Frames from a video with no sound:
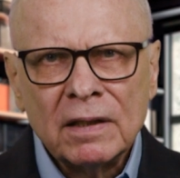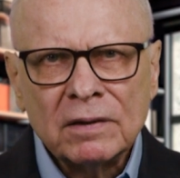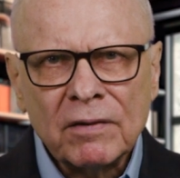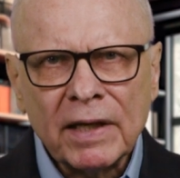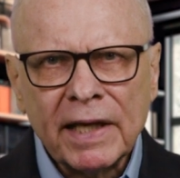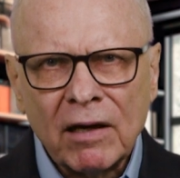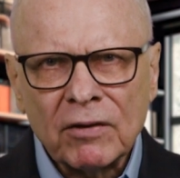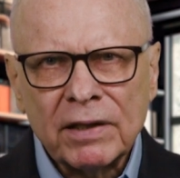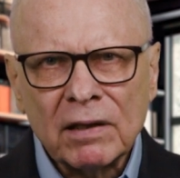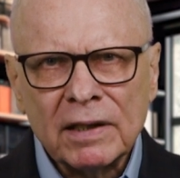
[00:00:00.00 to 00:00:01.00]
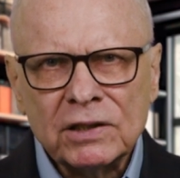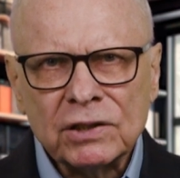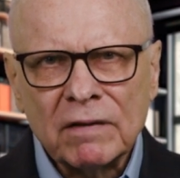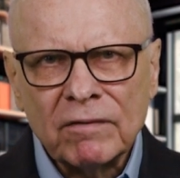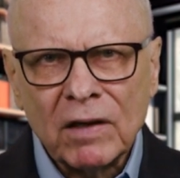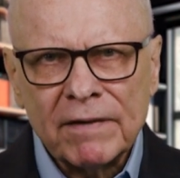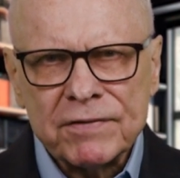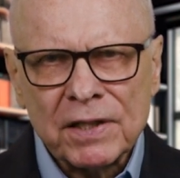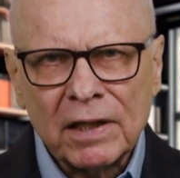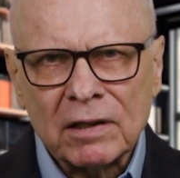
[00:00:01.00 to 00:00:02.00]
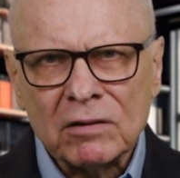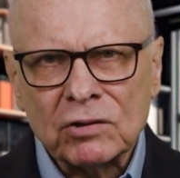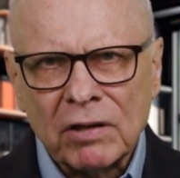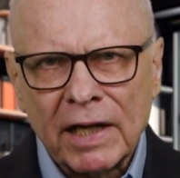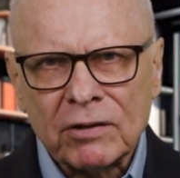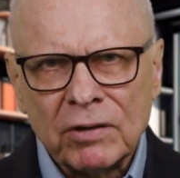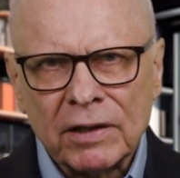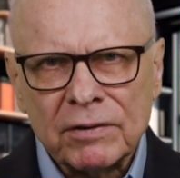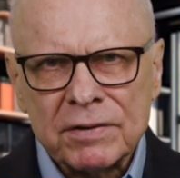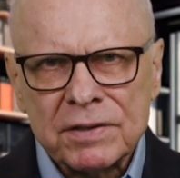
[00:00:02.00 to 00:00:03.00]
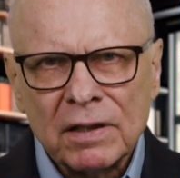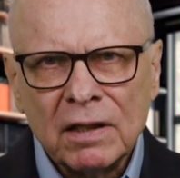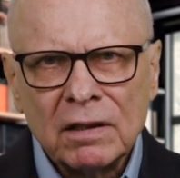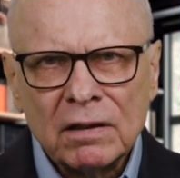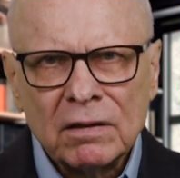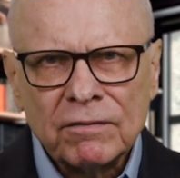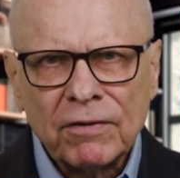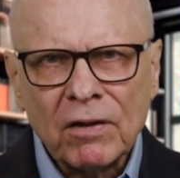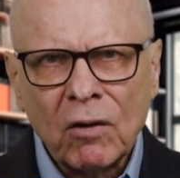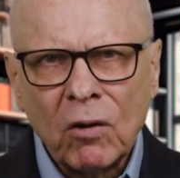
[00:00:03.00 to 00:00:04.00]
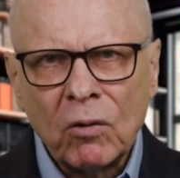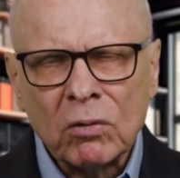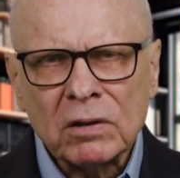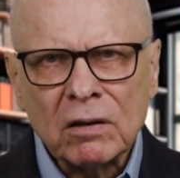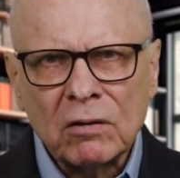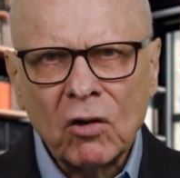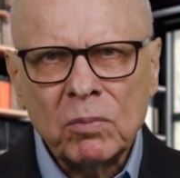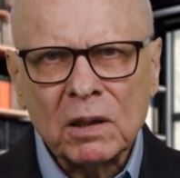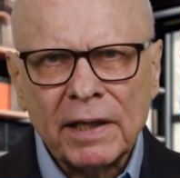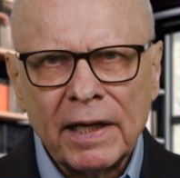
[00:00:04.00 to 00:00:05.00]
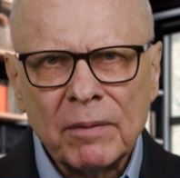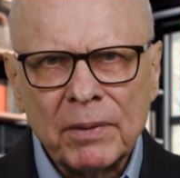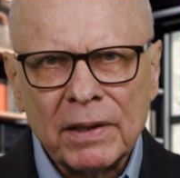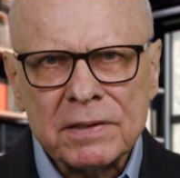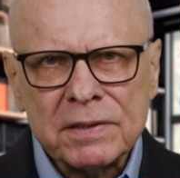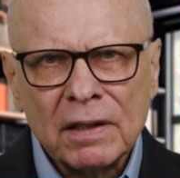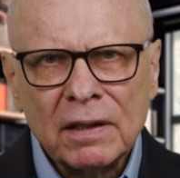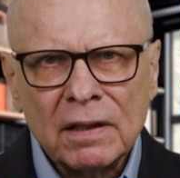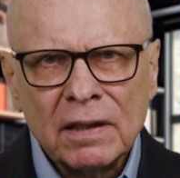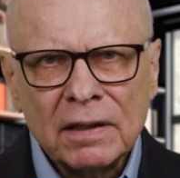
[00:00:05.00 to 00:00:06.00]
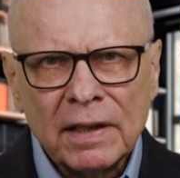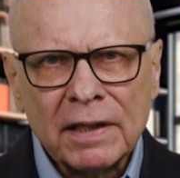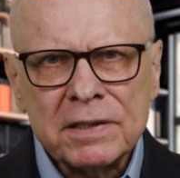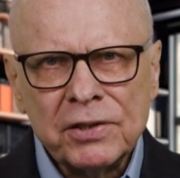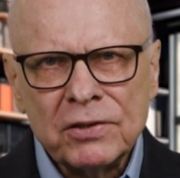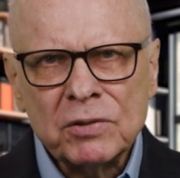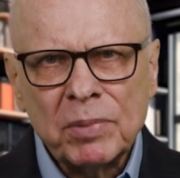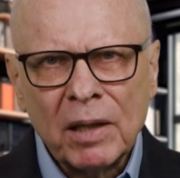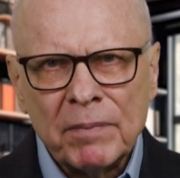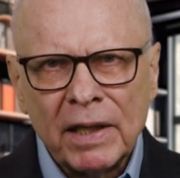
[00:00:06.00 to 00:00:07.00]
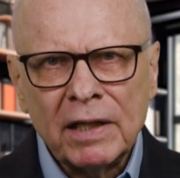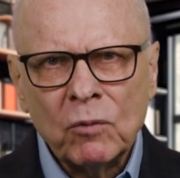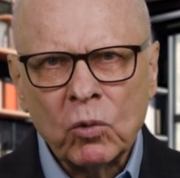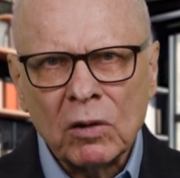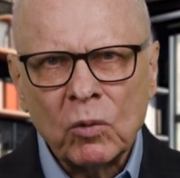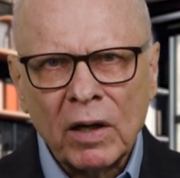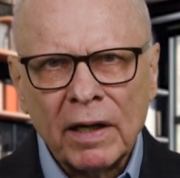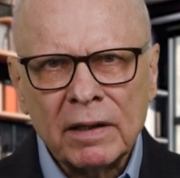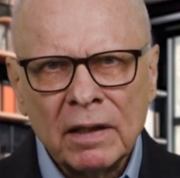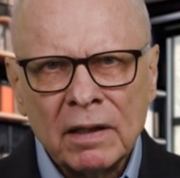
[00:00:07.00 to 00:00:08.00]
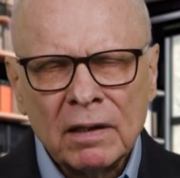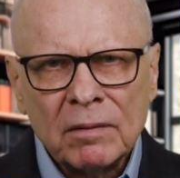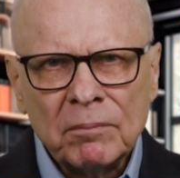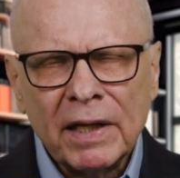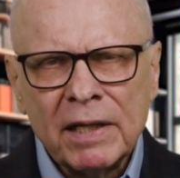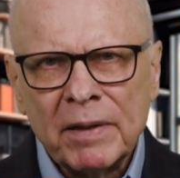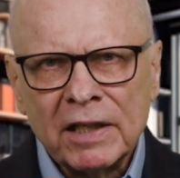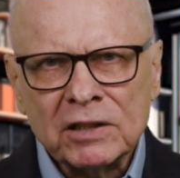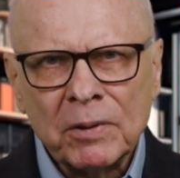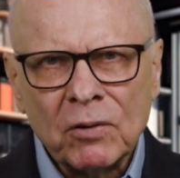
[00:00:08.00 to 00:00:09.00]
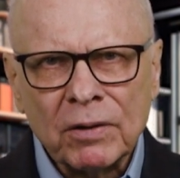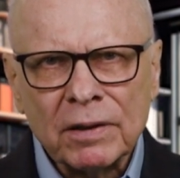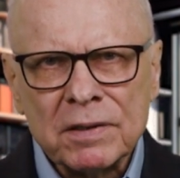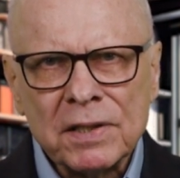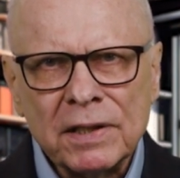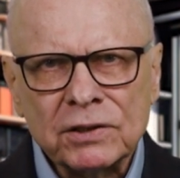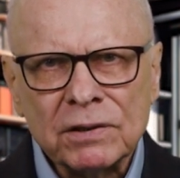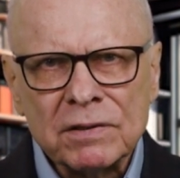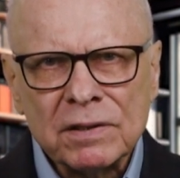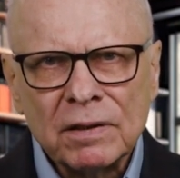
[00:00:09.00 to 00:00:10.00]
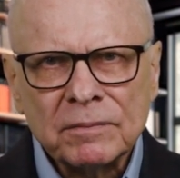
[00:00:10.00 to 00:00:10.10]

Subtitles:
to the calculation of life cycle track records for the Holt global database that is used by many worldwide money management organizations.